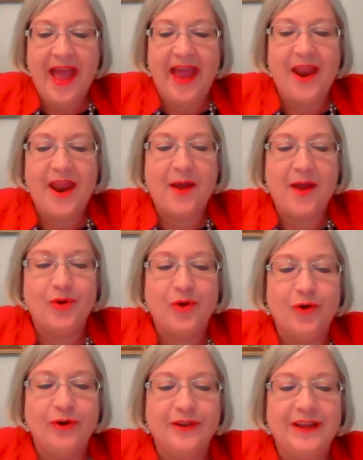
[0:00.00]
and I am
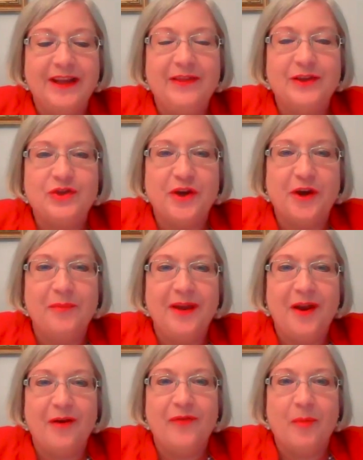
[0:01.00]
currently the
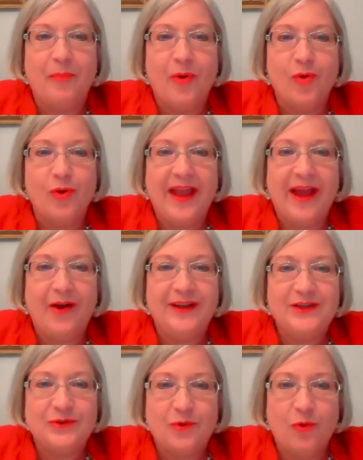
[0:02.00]
chairman of the Polk
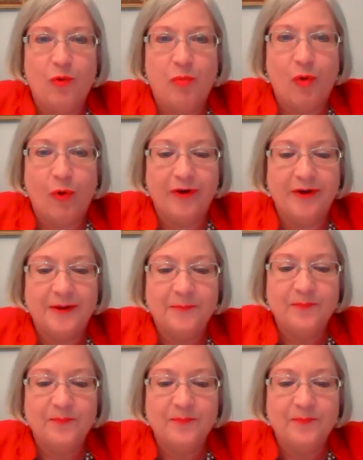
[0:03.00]
County School Board.